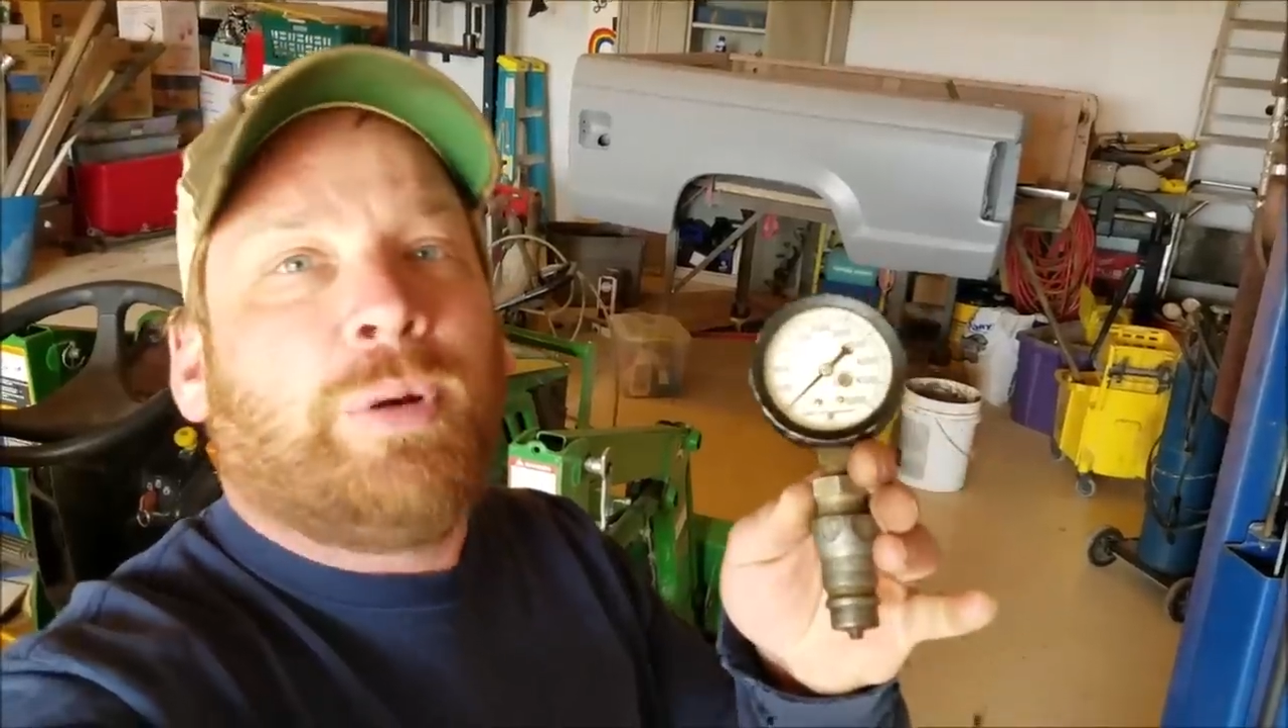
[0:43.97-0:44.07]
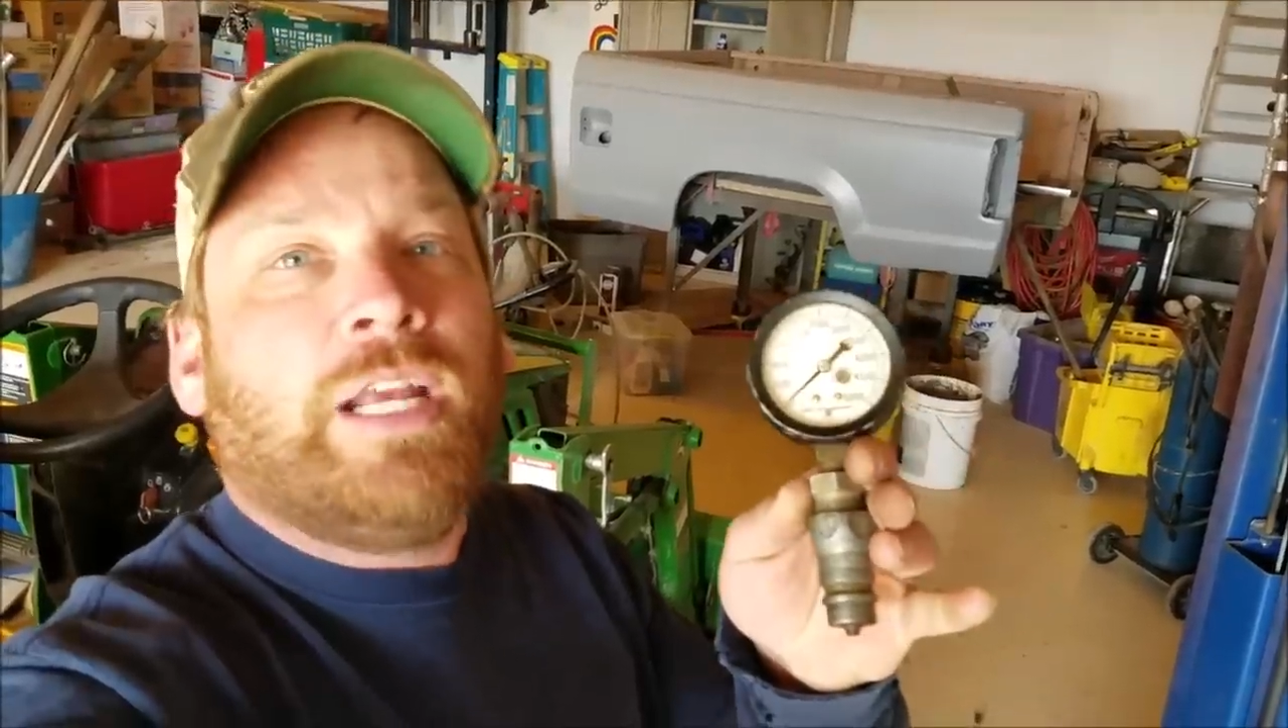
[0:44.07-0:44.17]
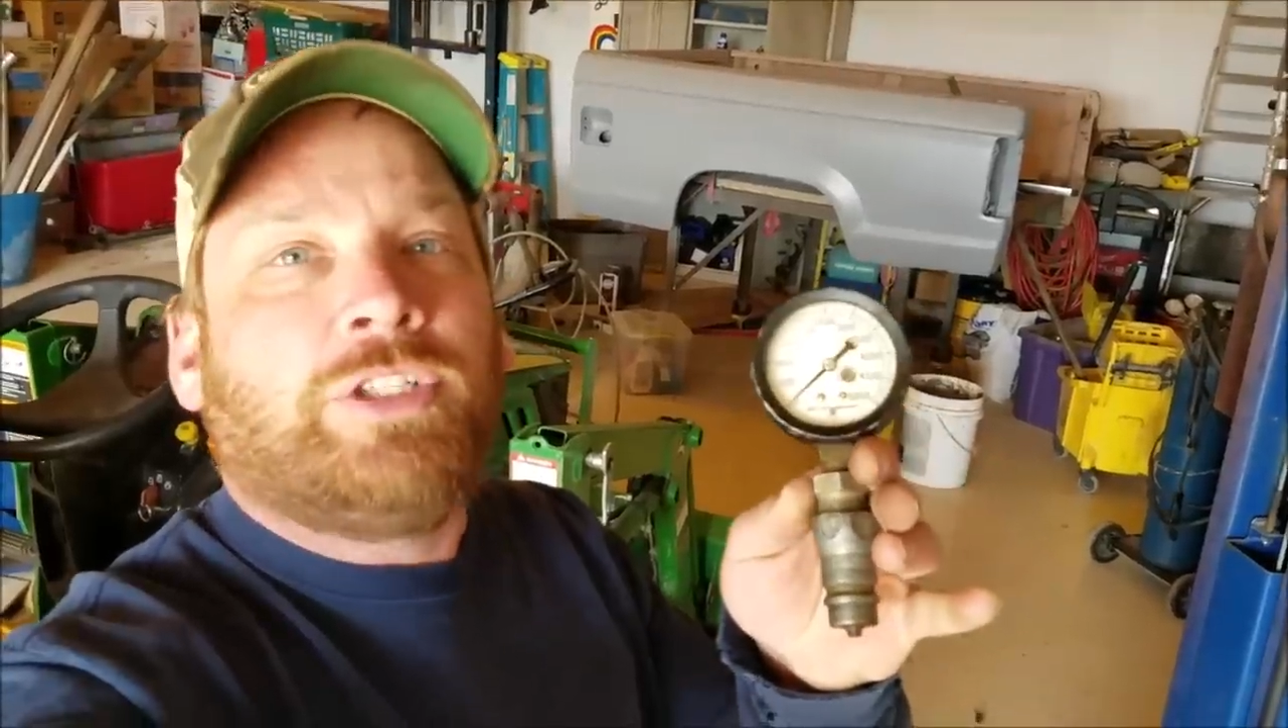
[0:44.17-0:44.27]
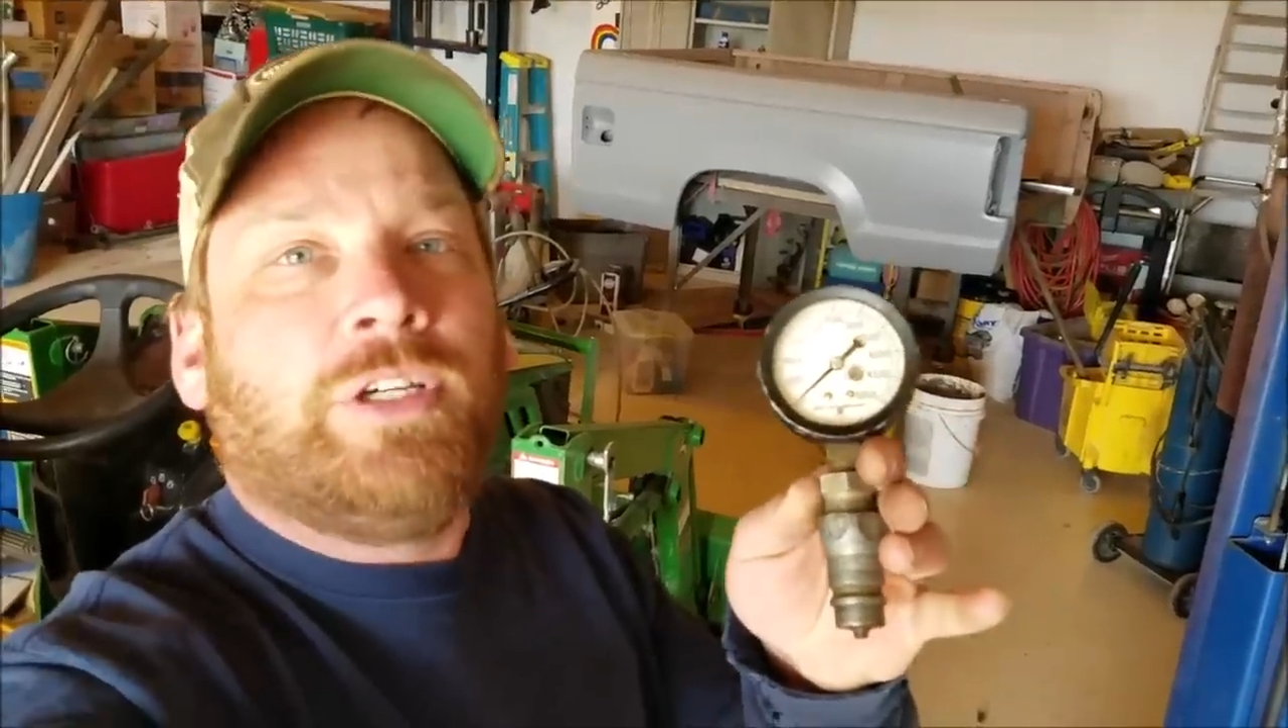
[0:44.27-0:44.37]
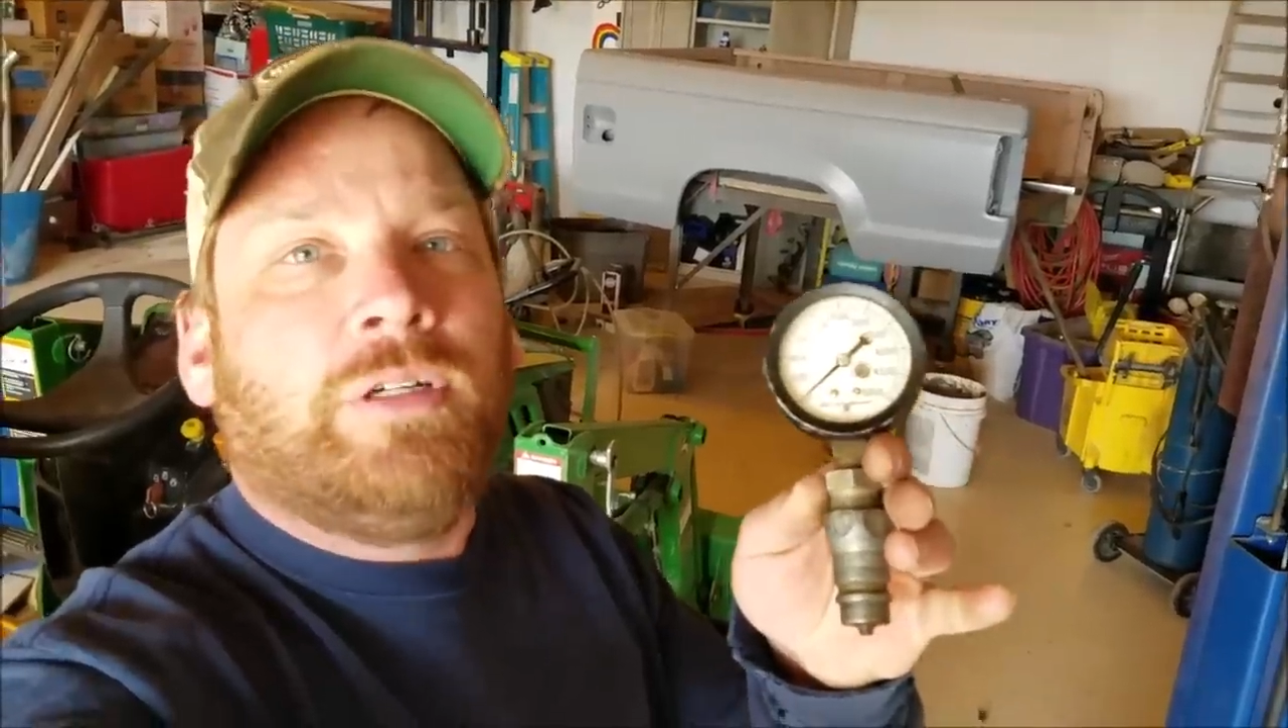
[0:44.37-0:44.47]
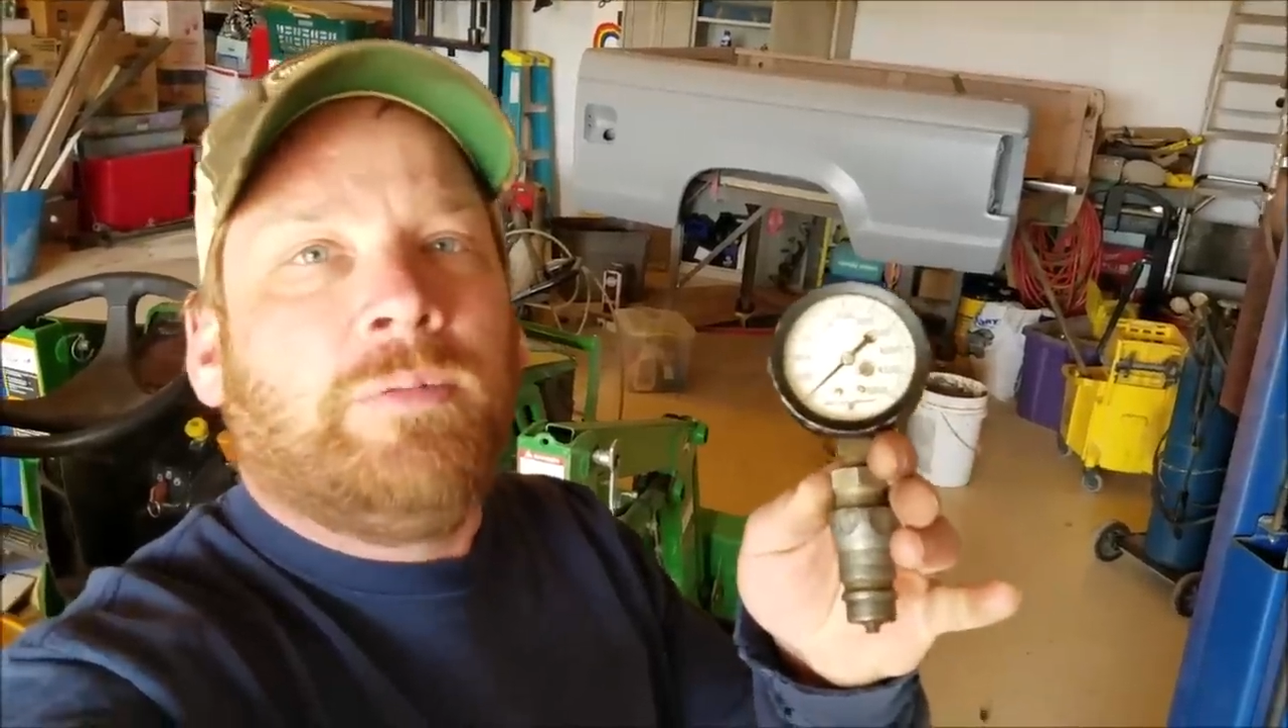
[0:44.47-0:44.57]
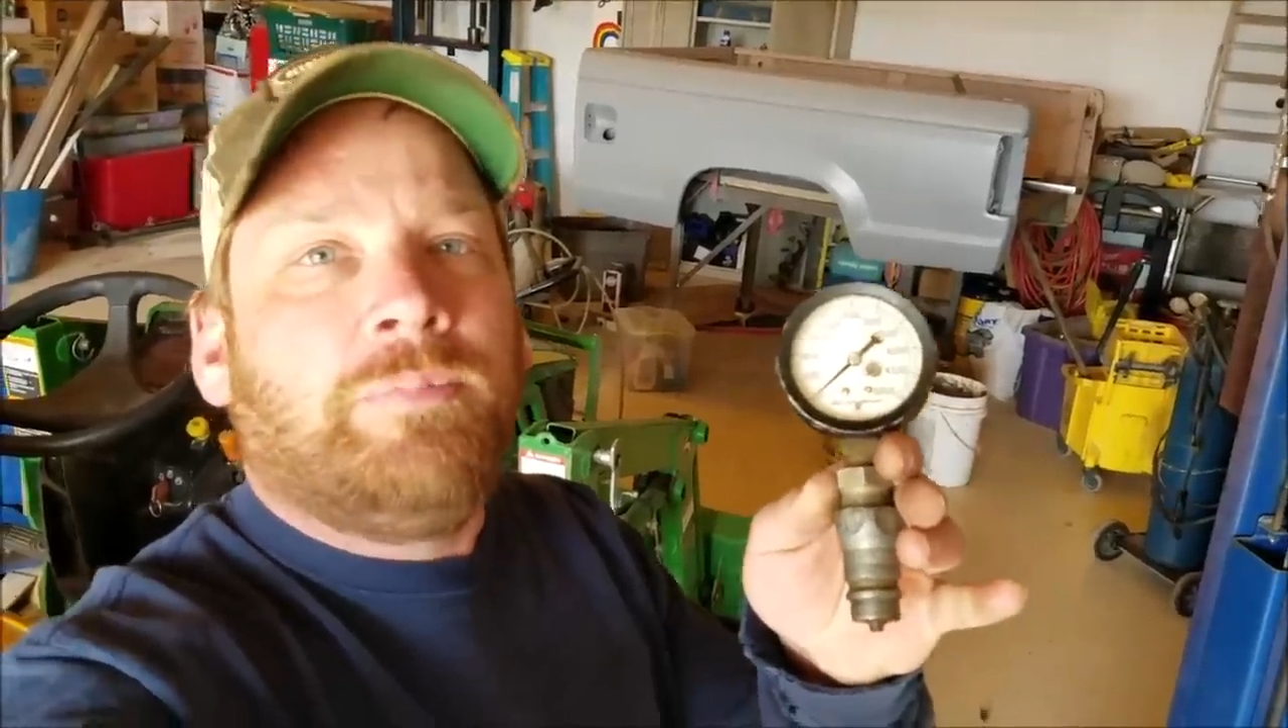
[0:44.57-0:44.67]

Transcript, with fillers: pressure.